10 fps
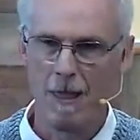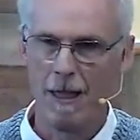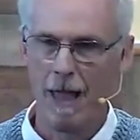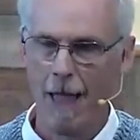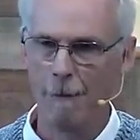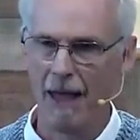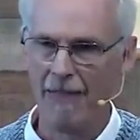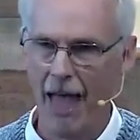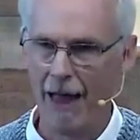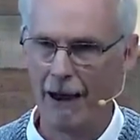And by
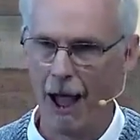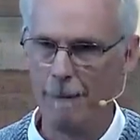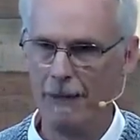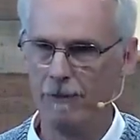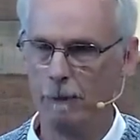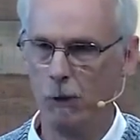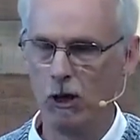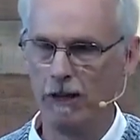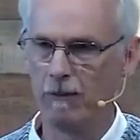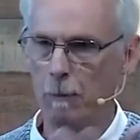that, I mean the book
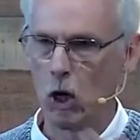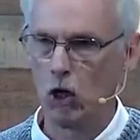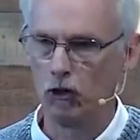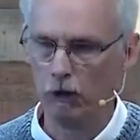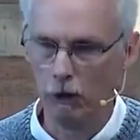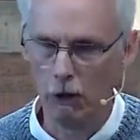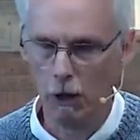is a person.